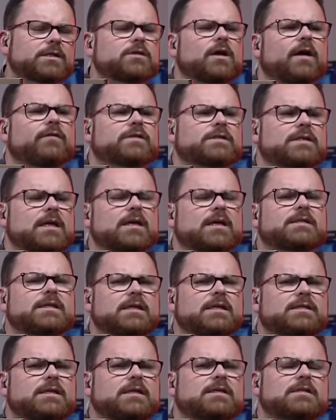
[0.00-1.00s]
You have a
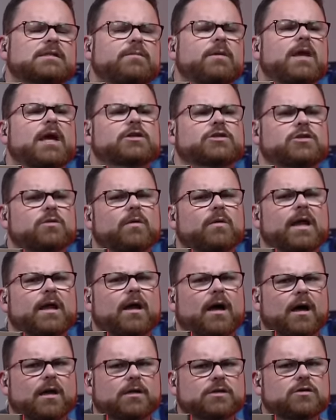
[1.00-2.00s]
tendency to see me actually
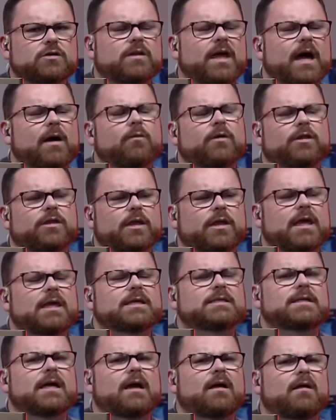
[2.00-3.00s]
uh, do that with
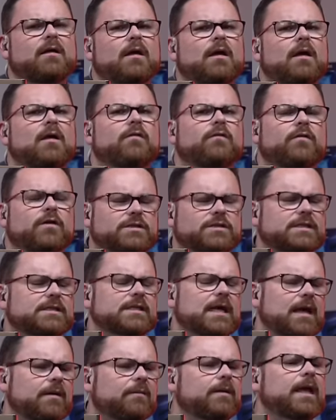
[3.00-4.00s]
Intel versus
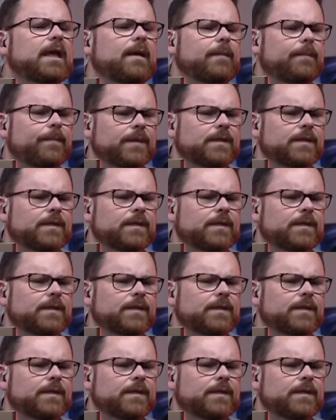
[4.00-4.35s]
AMD.